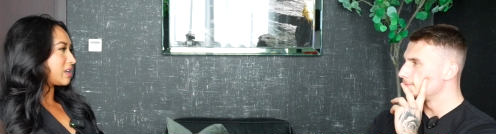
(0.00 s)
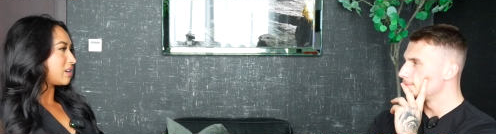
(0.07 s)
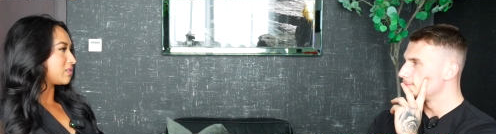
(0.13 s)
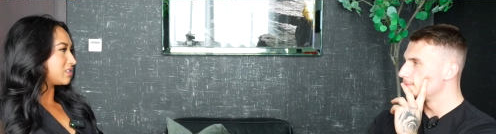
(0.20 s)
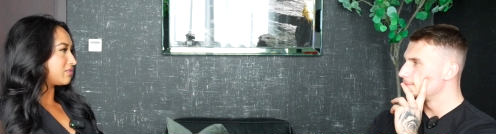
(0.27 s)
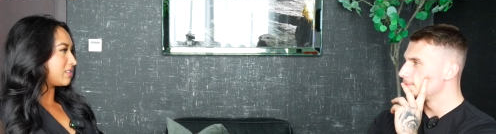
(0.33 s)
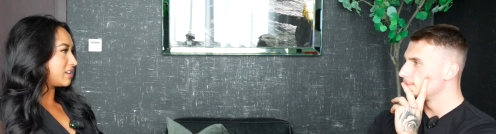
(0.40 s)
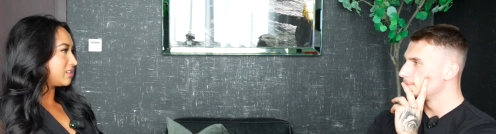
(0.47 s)
Speaker 1: they
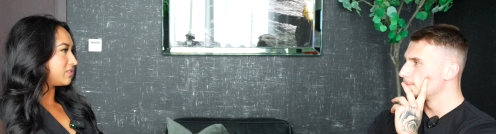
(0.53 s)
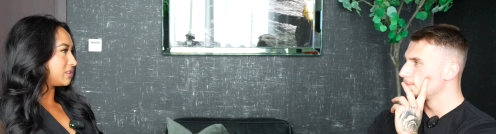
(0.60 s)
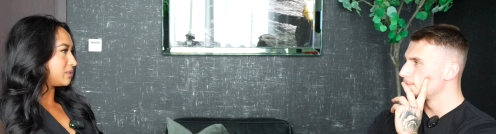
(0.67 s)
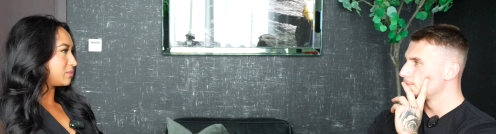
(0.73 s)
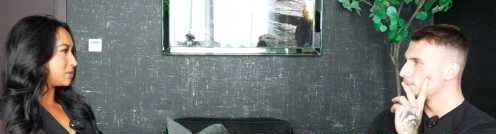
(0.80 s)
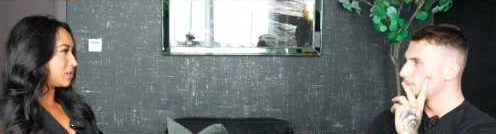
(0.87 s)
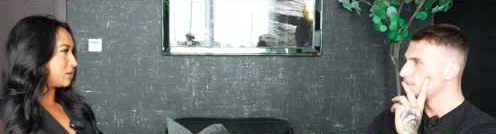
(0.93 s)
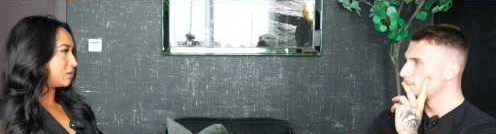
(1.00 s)
have to fend for
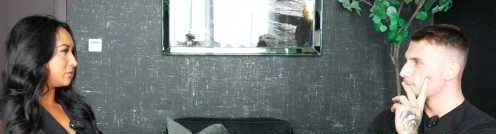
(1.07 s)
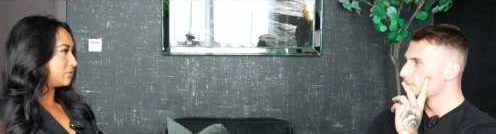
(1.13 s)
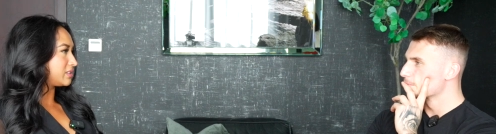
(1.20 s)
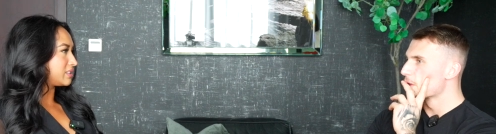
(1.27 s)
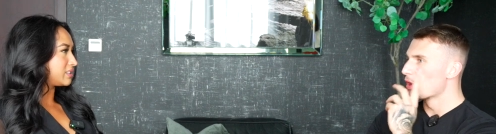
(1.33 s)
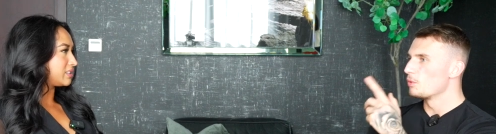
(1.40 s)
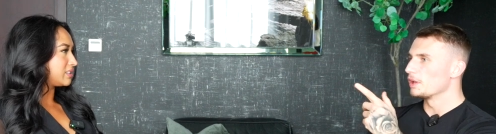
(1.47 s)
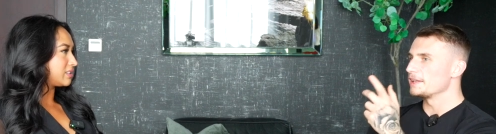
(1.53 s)

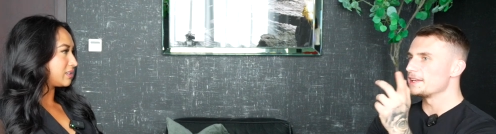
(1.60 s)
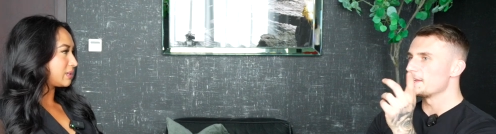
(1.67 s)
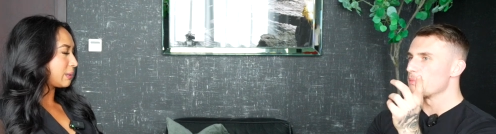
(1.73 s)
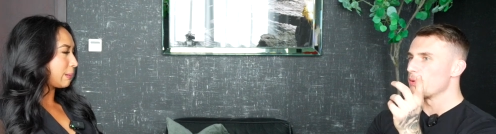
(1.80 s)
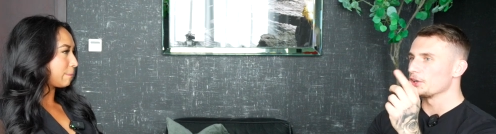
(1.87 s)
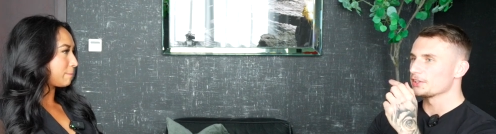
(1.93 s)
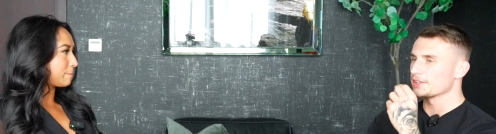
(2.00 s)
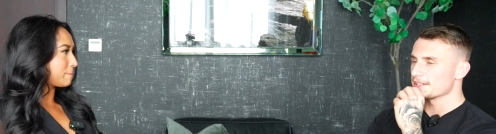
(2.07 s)
themselves.
Speaker 2: Well, I did a
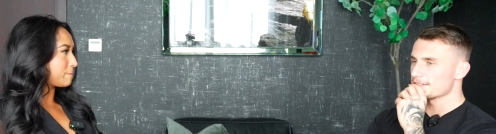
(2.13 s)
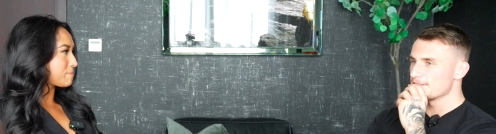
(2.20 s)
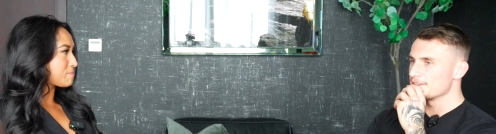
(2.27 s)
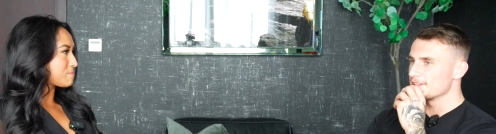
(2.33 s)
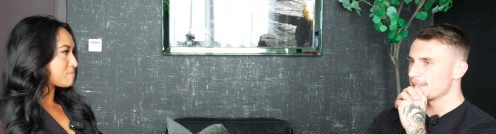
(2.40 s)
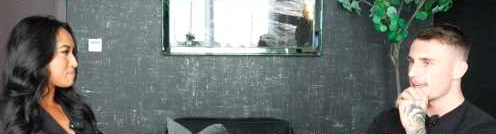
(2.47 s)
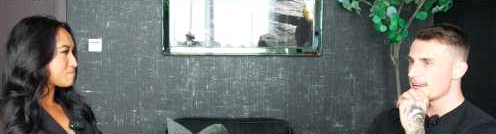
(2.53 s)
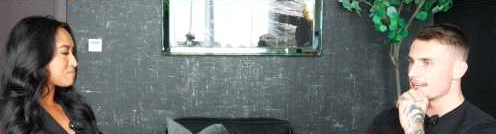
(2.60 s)
podcast the
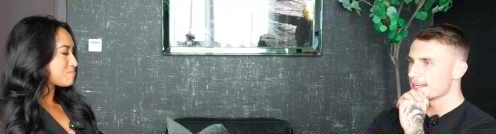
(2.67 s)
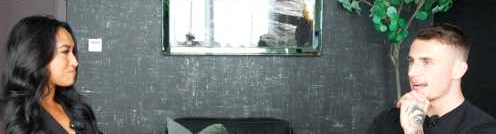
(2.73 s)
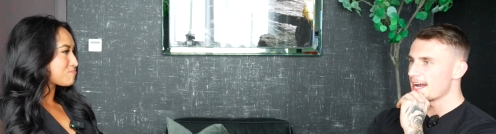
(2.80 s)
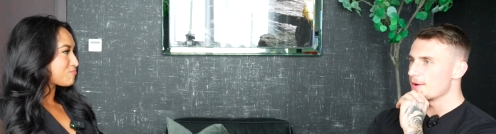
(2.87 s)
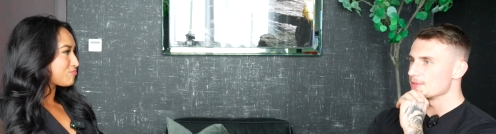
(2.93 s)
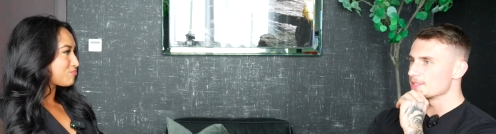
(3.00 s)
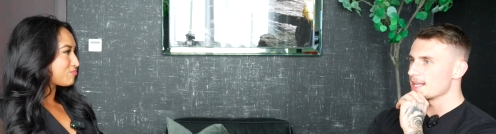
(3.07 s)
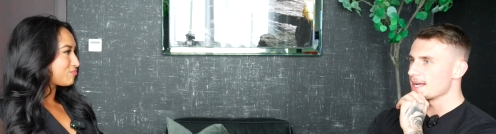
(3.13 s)
other day and a
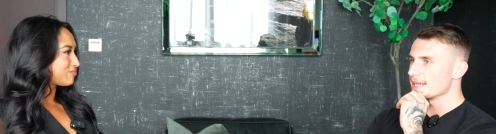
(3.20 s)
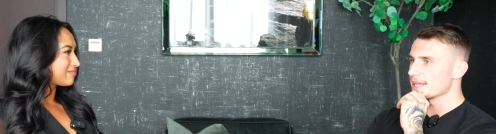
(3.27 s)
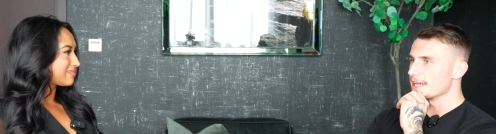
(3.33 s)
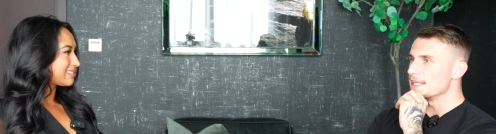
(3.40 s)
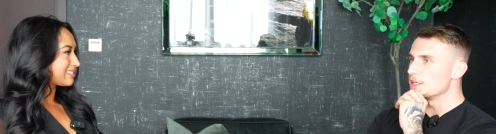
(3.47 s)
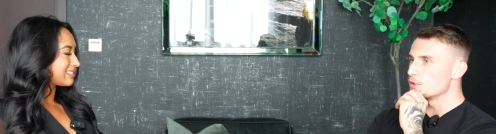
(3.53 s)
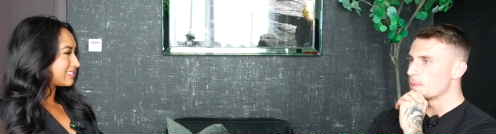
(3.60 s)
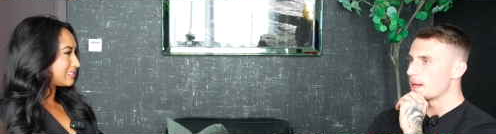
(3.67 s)
guy was like,
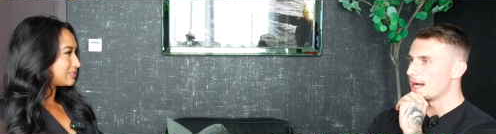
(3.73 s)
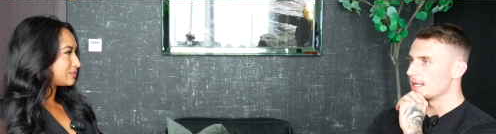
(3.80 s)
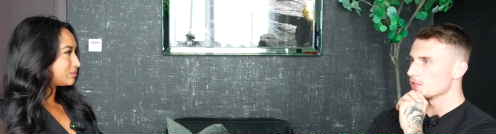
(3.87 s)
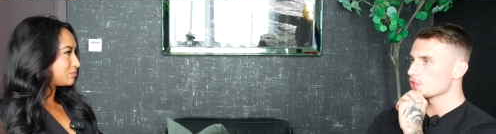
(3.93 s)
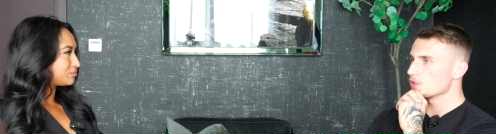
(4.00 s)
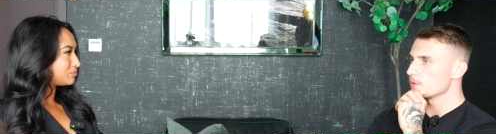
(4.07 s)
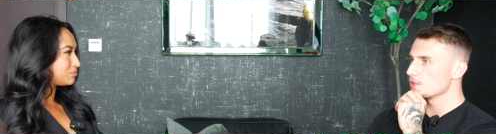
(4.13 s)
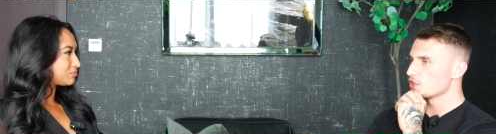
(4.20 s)
in Dubai,
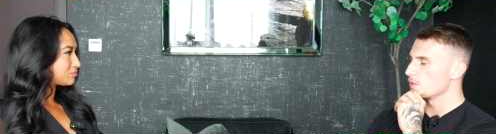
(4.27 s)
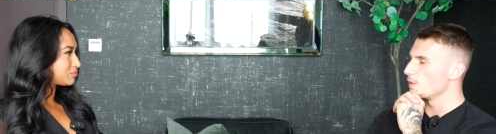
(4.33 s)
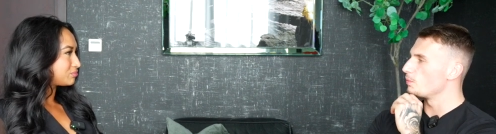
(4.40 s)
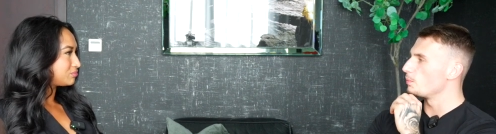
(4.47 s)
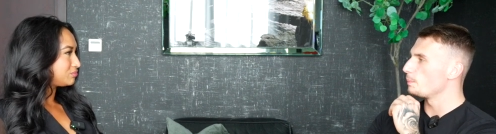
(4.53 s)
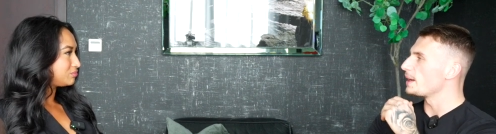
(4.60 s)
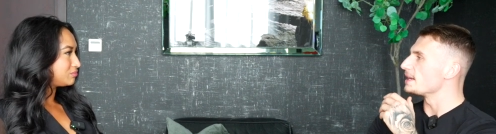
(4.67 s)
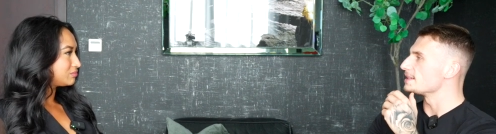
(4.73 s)
there's always
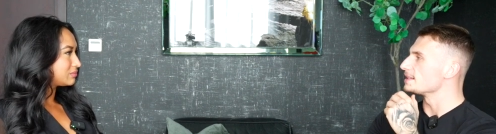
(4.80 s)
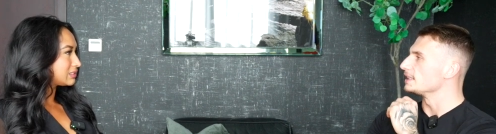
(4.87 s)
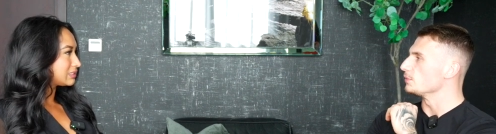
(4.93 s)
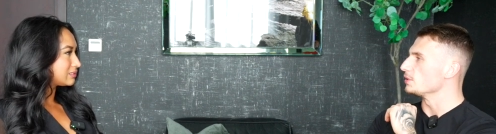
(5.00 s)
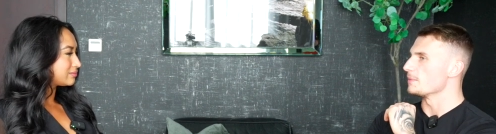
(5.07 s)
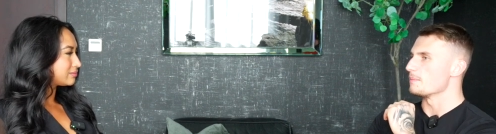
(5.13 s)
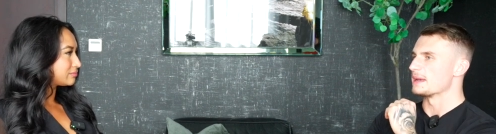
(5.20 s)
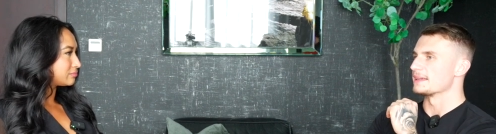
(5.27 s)
someone basically
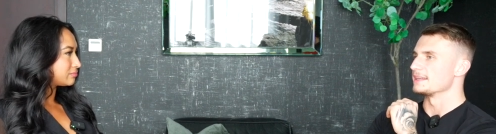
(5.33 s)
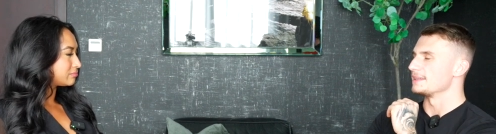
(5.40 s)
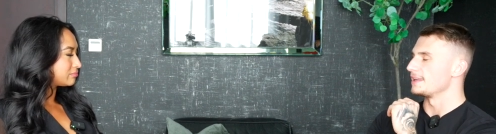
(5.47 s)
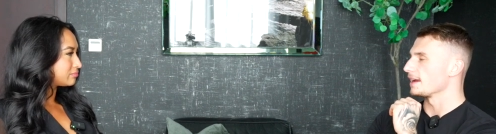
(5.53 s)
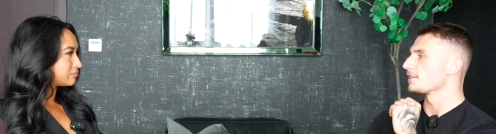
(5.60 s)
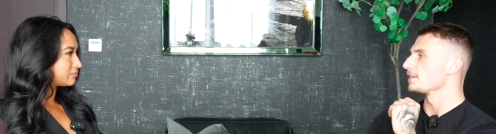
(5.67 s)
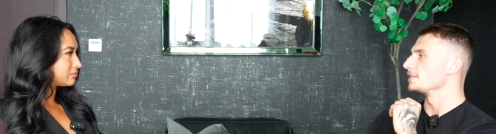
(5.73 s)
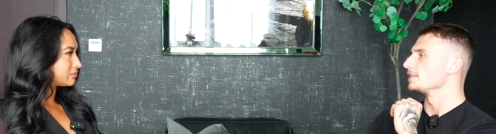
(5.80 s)
with a bigger
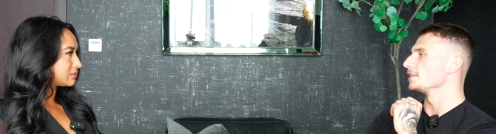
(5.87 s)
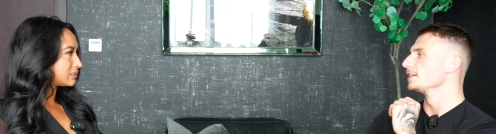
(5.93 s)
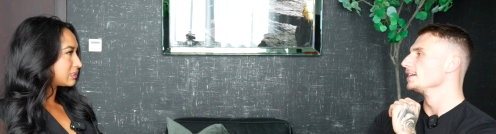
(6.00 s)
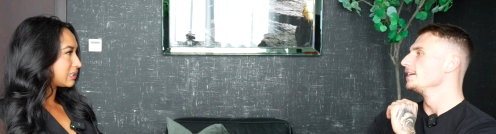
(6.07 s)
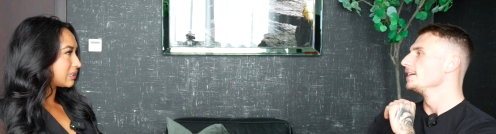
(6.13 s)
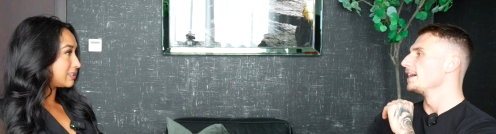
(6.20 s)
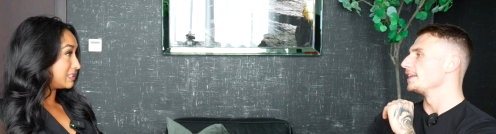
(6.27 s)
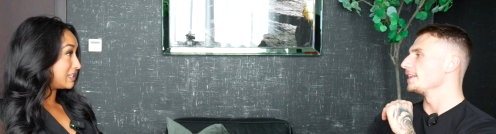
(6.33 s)
dick than you.
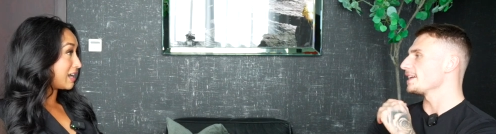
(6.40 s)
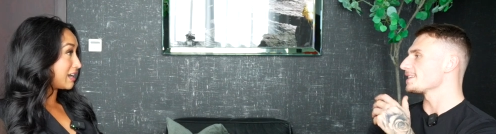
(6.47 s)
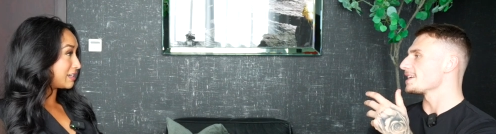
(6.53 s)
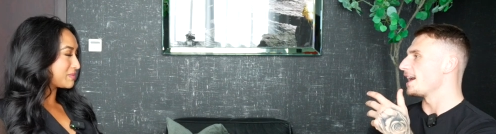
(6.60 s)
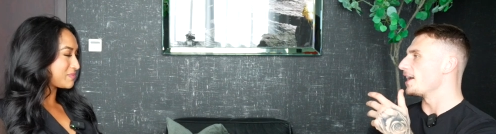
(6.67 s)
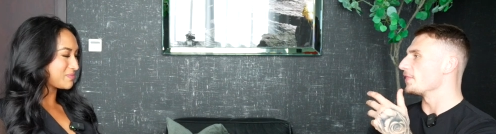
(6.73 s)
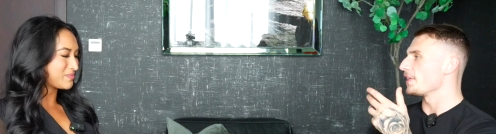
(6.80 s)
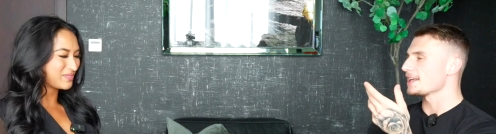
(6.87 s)
That's
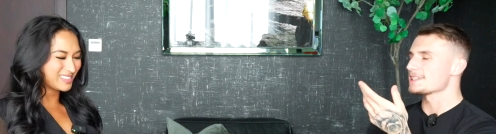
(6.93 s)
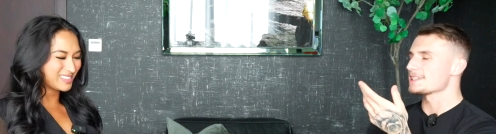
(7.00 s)
how,